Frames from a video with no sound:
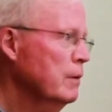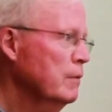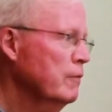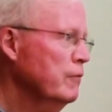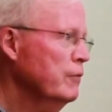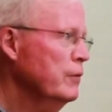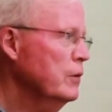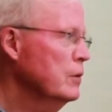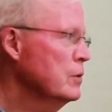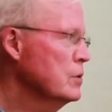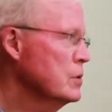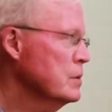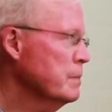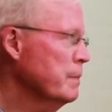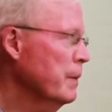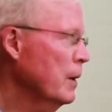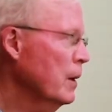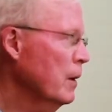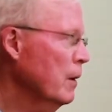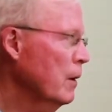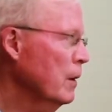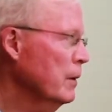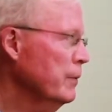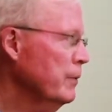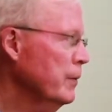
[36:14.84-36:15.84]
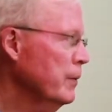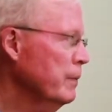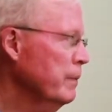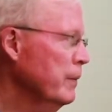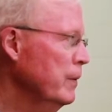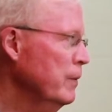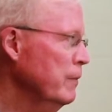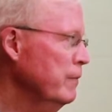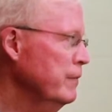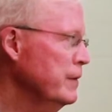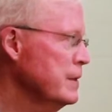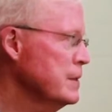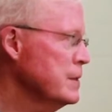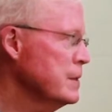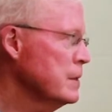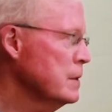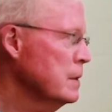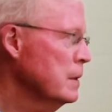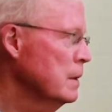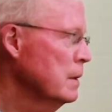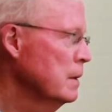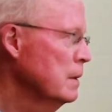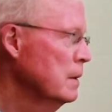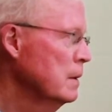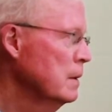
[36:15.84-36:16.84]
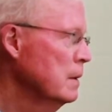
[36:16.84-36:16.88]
confused by Hollywood movies,